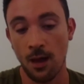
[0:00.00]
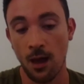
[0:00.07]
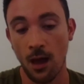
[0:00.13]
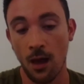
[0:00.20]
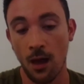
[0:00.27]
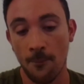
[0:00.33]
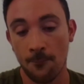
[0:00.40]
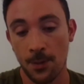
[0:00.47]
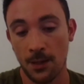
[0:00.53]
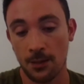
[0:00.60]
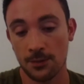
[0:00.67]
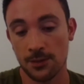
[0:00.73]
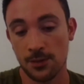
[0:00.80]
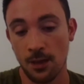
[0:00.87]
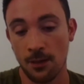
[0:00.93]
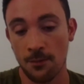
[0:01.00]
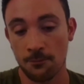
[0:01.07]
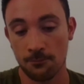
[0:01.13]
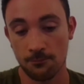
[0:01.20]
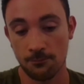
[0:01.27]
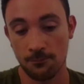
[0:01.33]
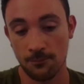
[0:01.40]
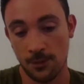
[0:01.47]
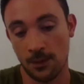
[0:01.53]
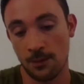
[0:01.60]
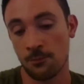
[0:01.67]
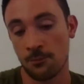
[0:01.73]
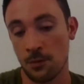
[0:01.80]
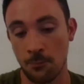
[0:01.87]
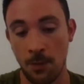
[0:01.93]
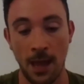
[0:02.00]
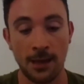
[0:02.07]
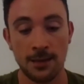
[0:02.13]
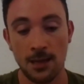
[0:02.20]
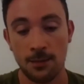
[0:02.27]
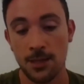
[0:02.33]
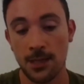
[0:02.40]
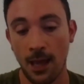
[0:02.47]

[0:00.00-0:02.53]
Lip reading: But the pandemic